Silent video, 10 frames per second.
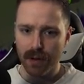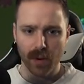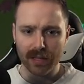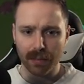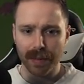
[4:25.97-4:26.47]
We
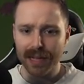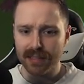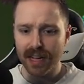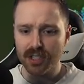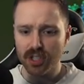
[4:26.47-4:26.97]
have to pay
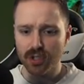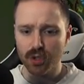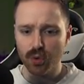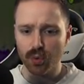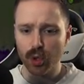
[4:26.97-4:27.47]
attention
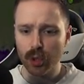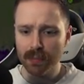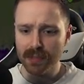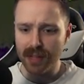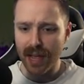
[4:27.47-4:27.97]
to
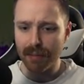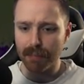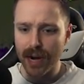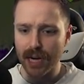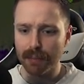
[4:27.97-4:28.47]
rooms and
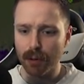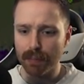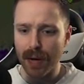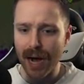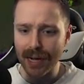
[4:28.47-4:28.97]
breakable
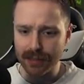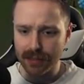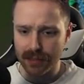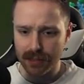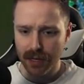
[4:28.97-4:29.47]

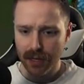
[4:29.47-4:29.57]
pots